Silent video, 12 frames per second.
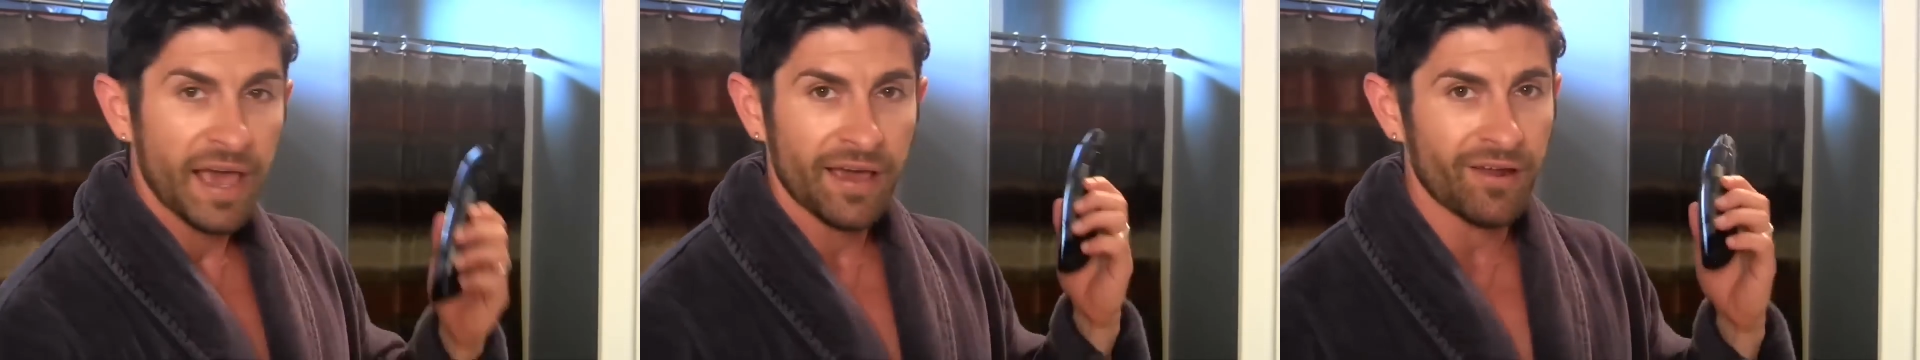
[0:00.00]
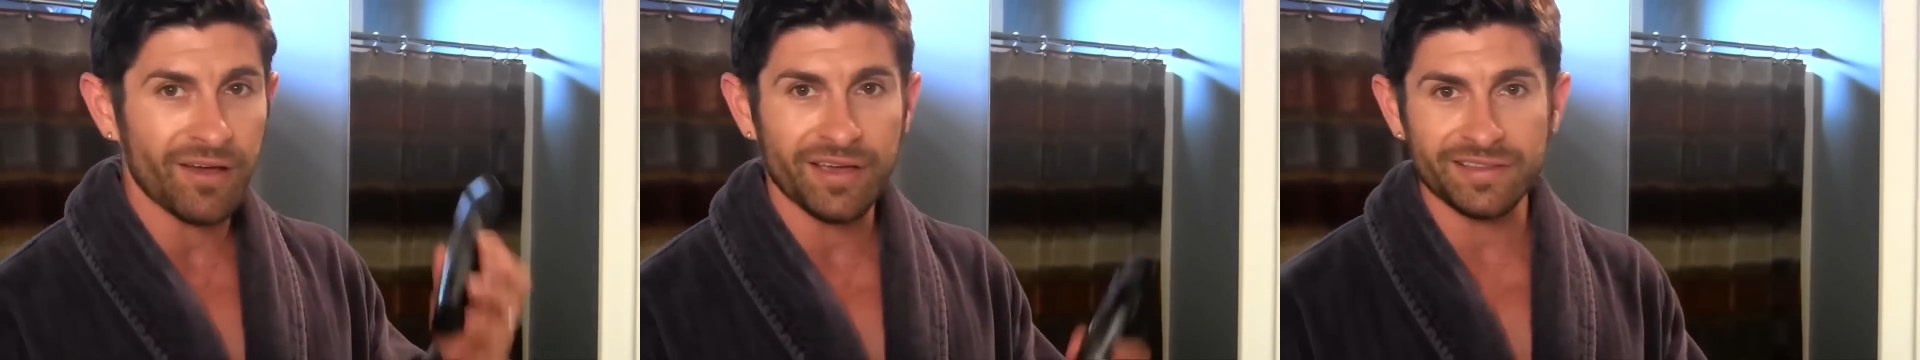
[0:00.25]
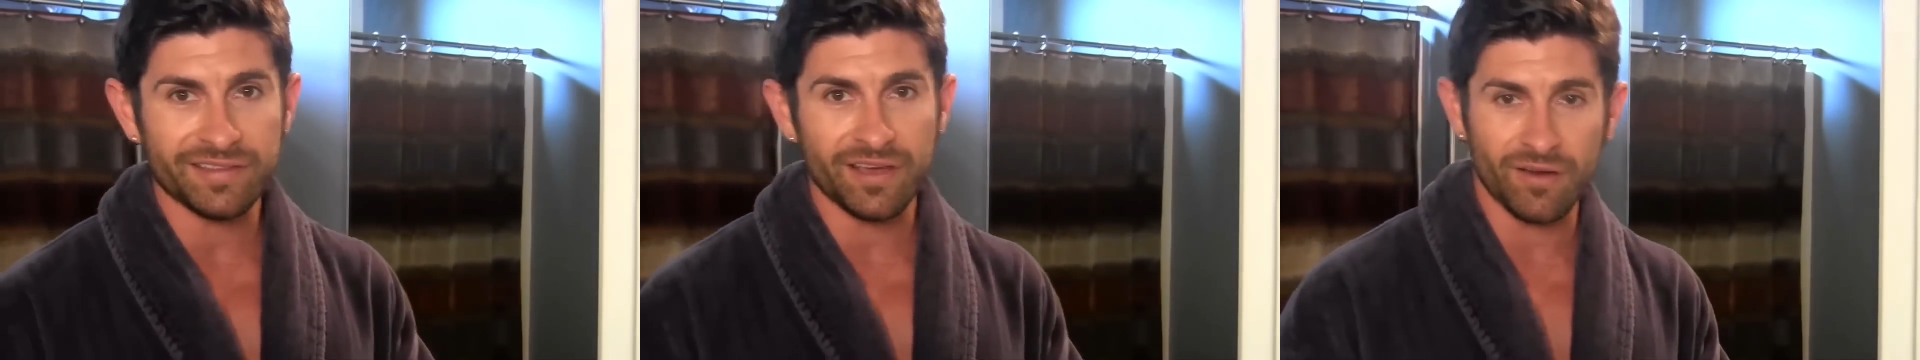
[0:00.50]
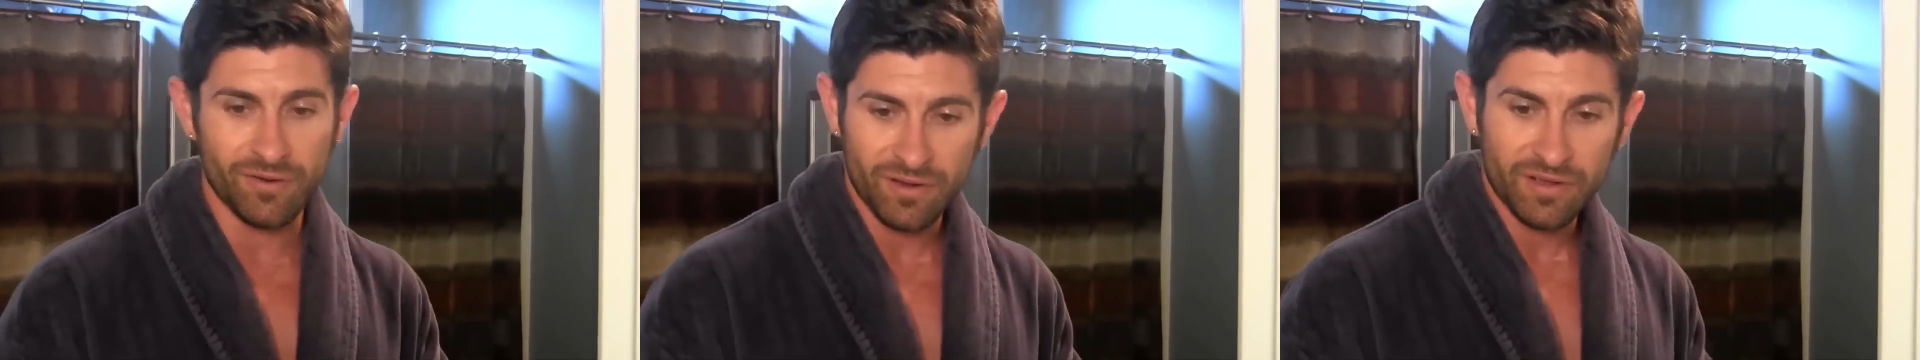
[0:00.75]
And all you
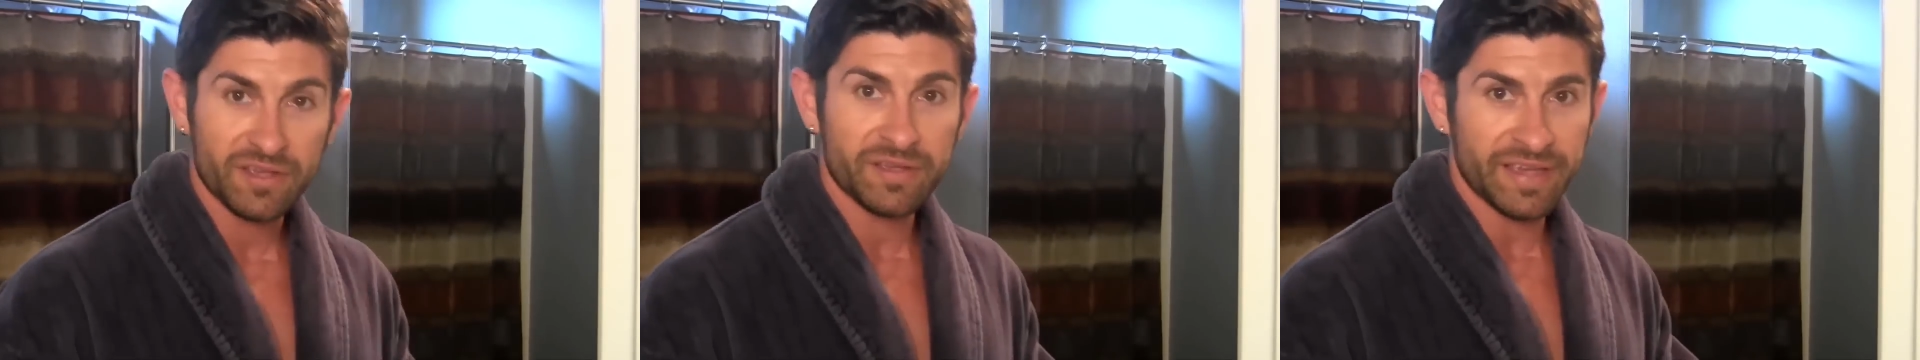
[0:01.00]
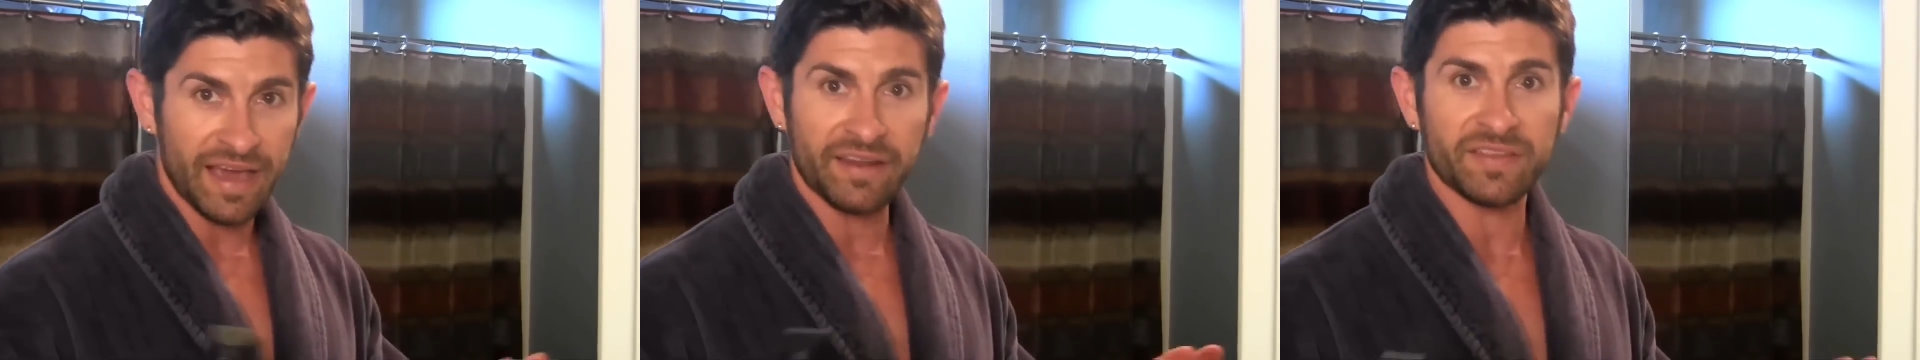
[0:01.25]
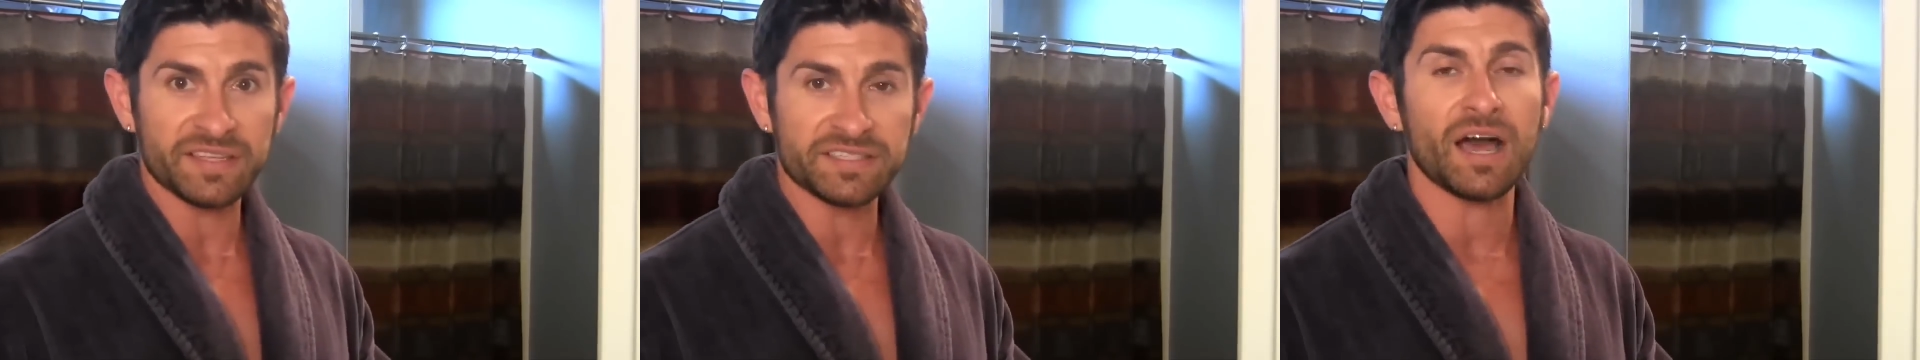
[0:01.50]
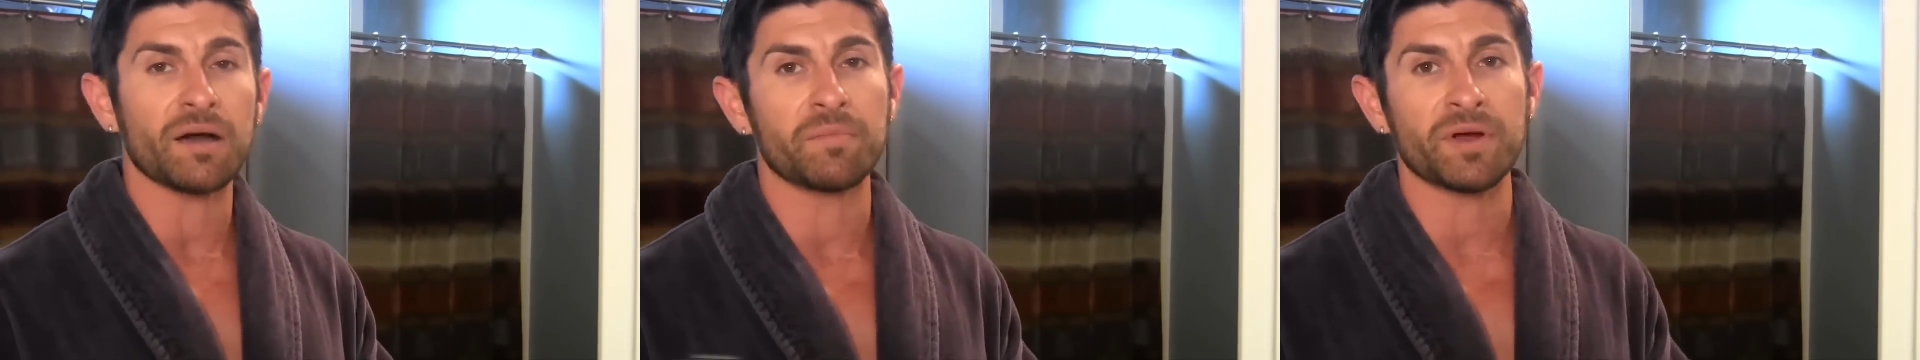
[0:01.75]
do, get in
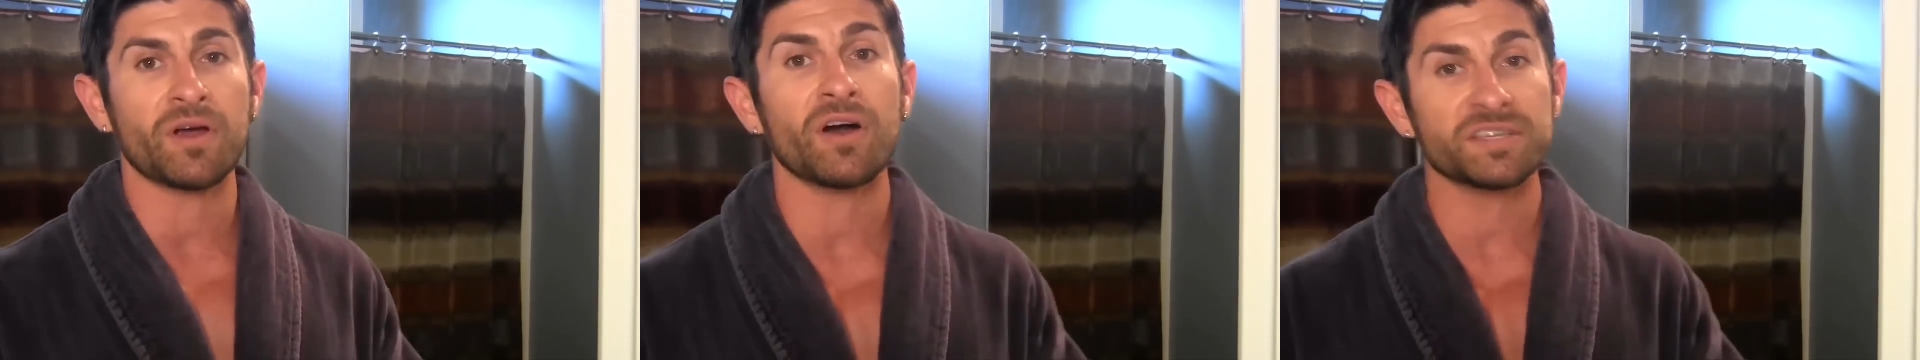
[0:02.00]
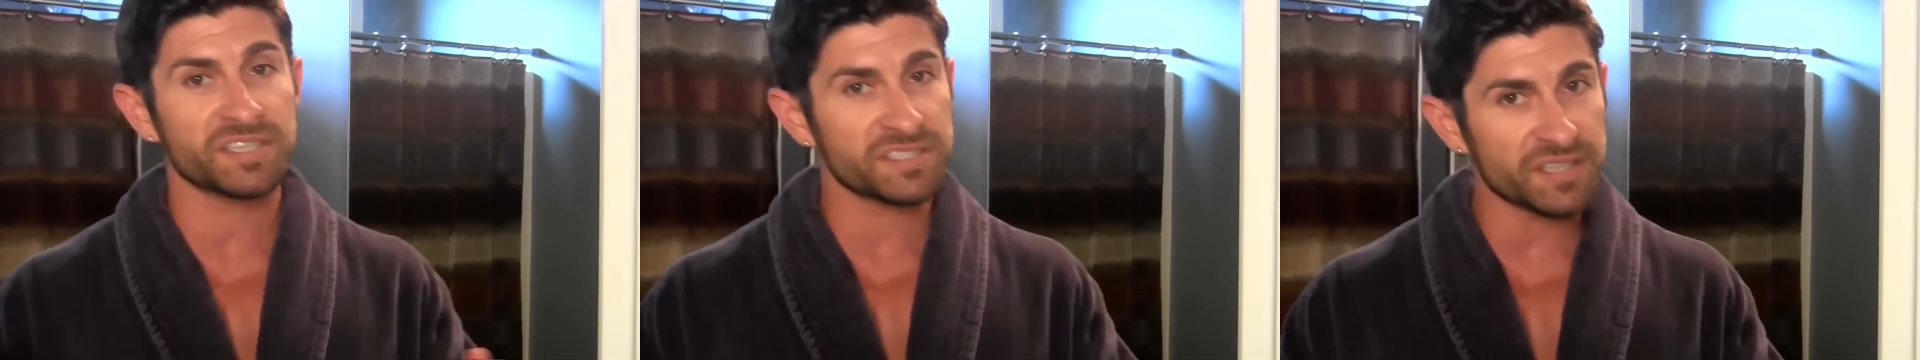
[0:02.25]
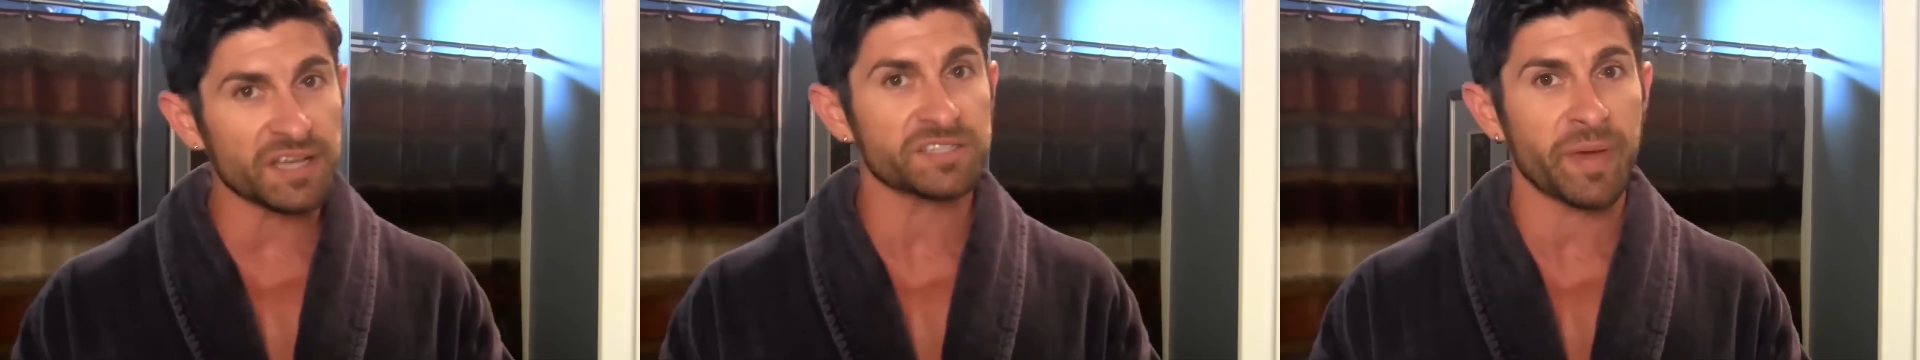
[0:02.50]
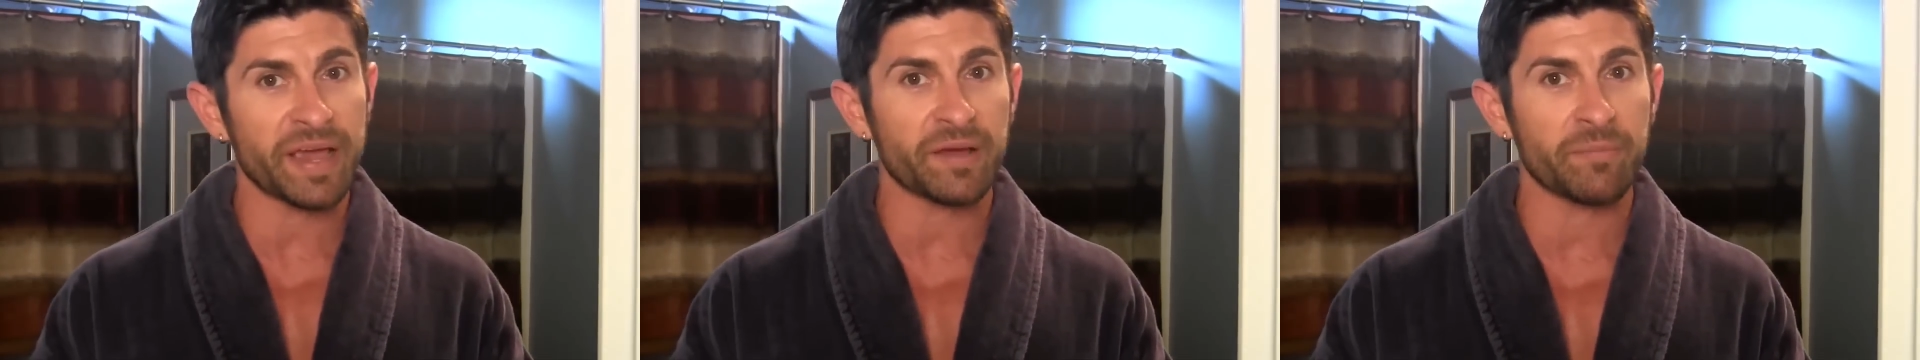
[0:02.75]
the tub, because this
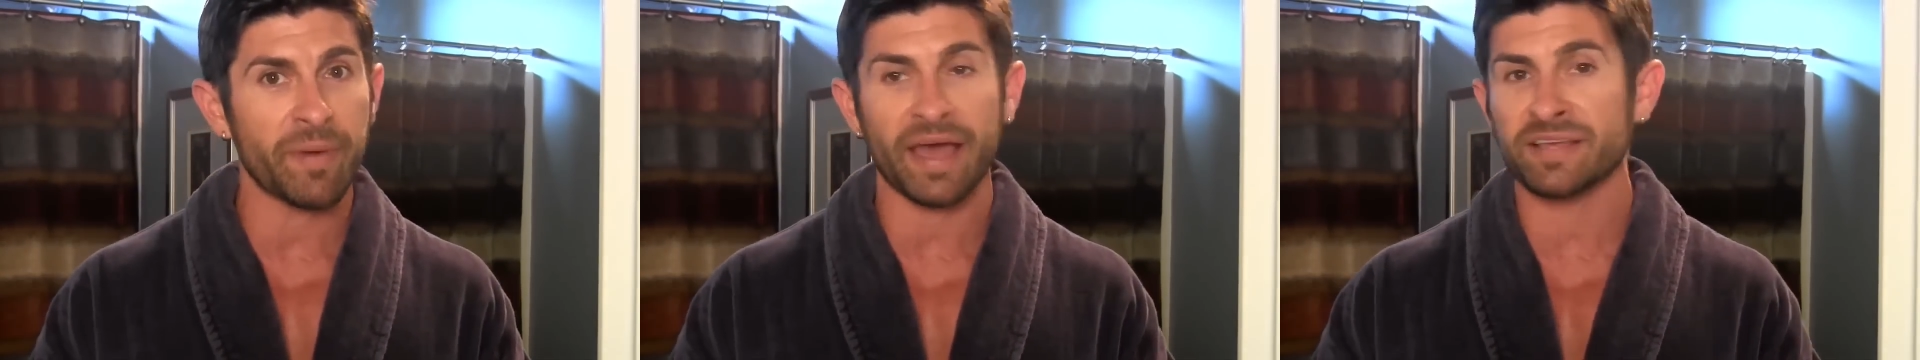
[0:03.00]
does make a